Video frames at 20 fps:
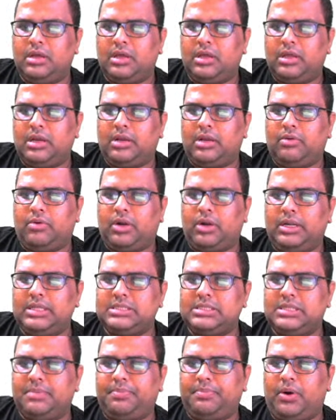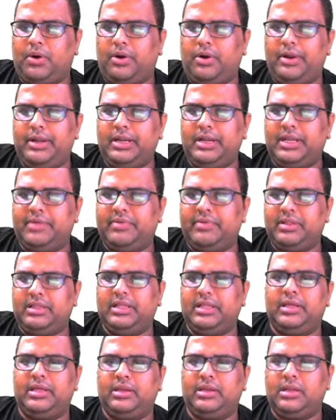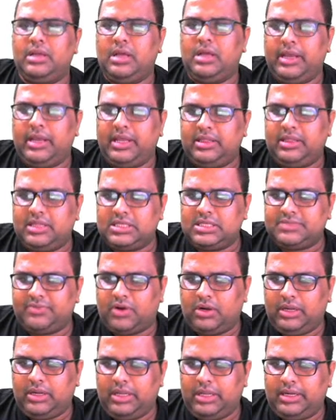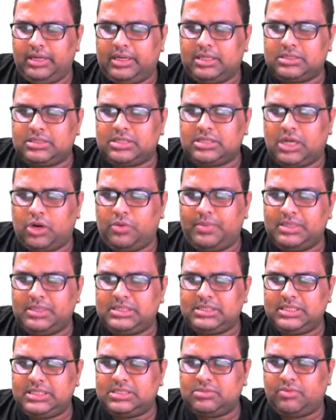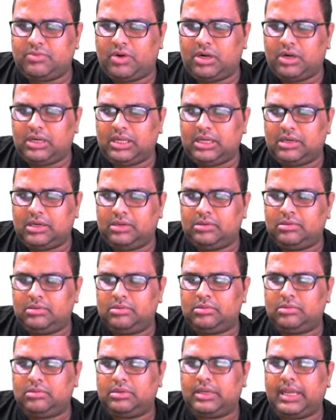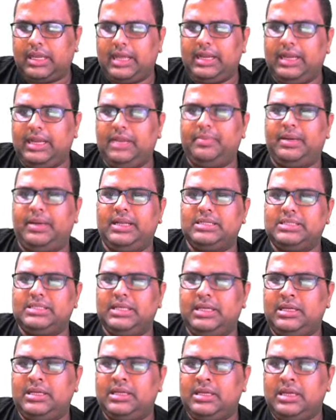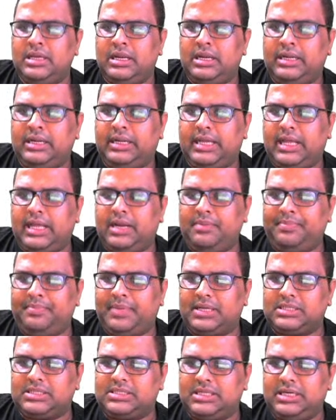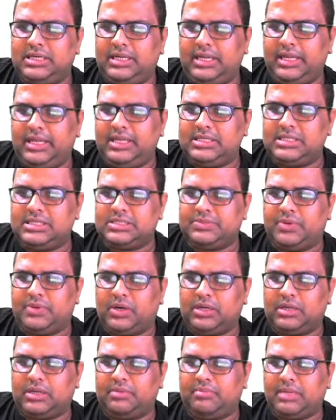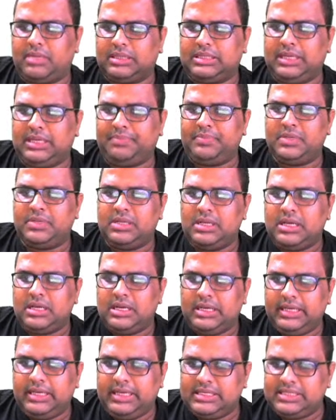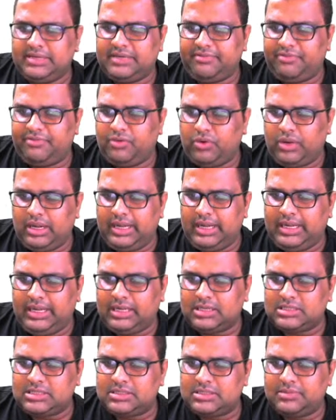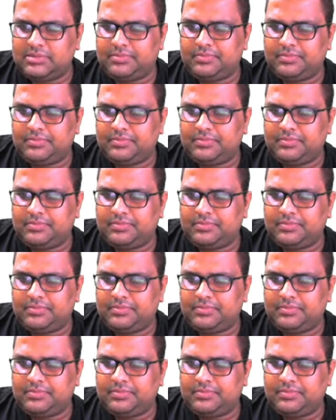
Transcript: Now what is the point given there? In this 40 liters, how much is water? Can anybody say? 10% is water. Matlab, is it 4 liters?